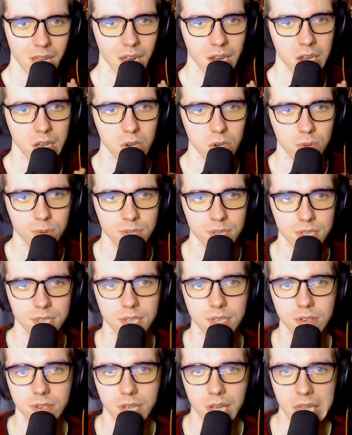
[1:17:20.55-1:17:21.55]
and I hope to
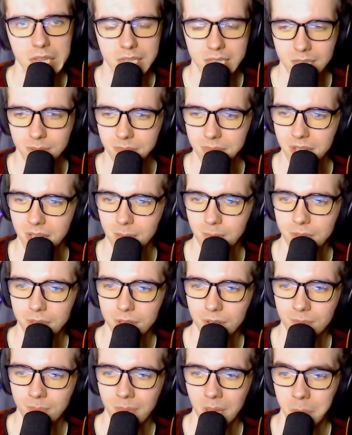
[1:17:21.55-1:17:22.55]
see you again sometime
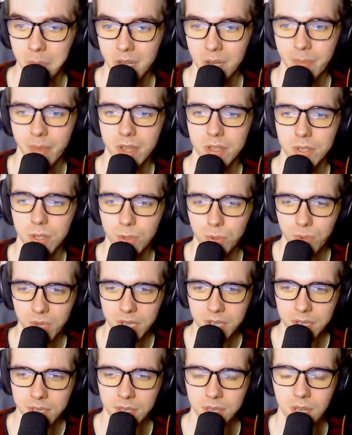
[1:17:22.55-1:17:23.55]
soon, maybe in about two
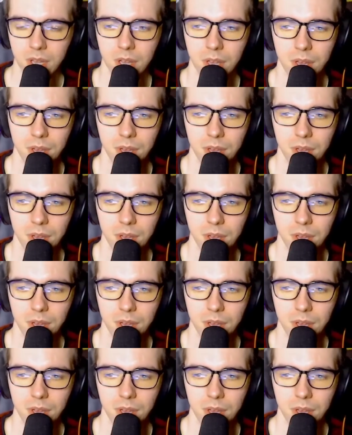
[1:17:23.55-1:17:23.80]
weeks.